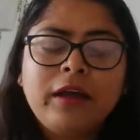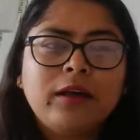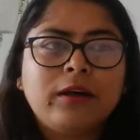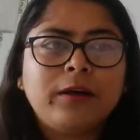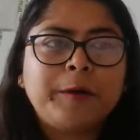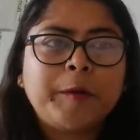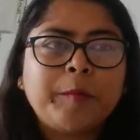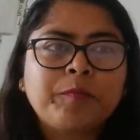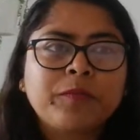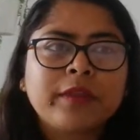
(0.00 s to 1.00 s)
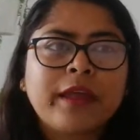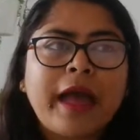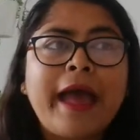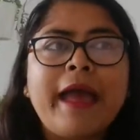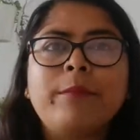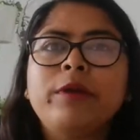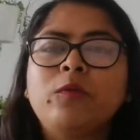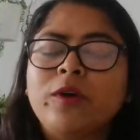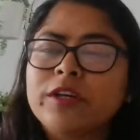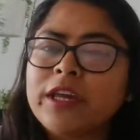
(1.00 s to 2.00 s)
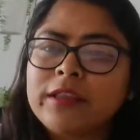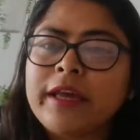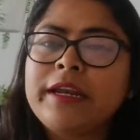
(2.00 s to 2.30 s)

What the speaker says: I have been working in